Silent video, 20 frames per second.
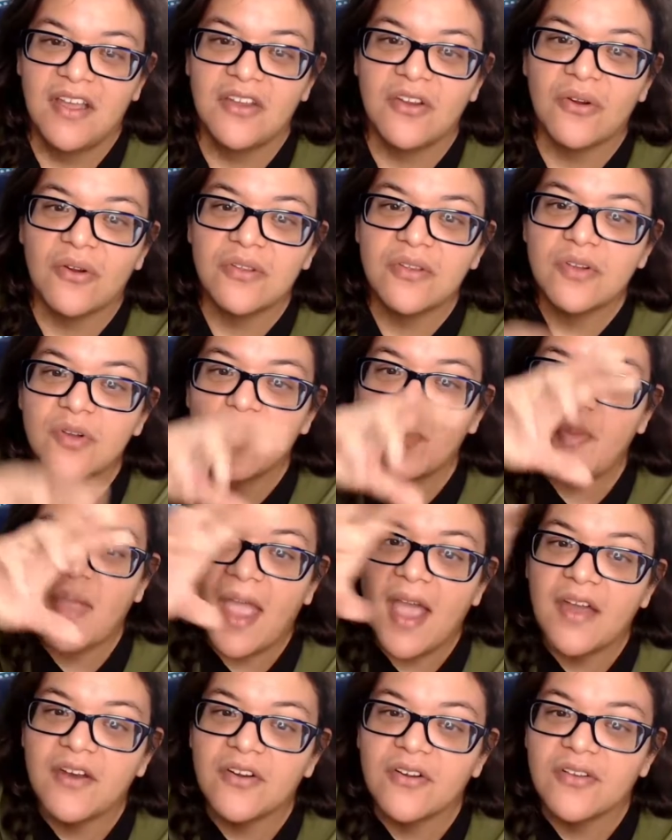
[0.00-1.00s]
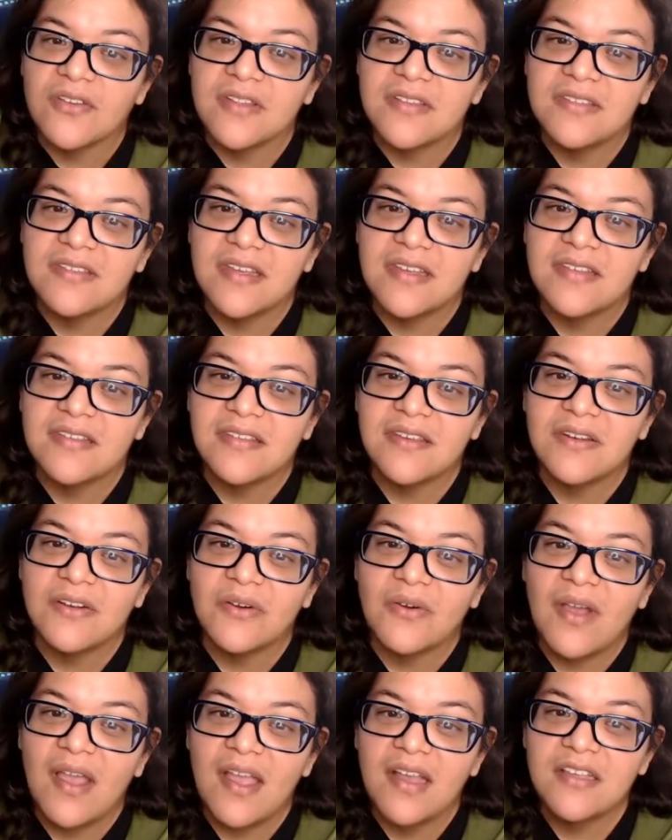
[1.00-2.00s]
your little banner that says,
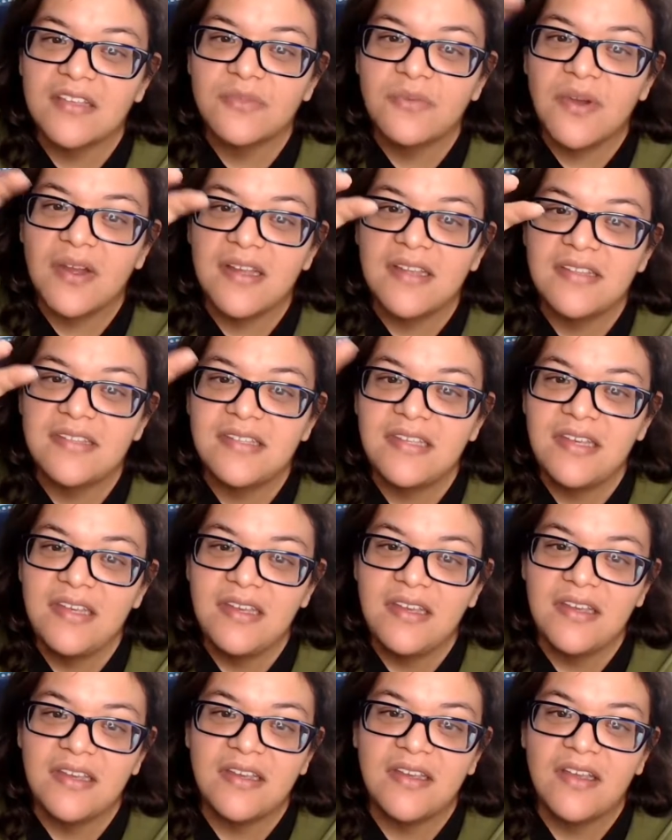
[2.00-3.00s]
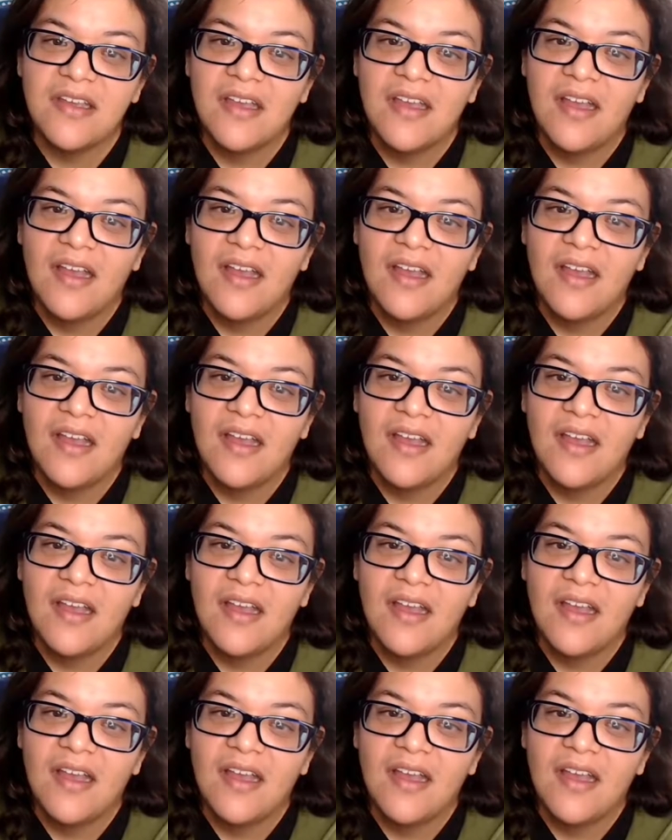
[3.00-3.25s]
XYZ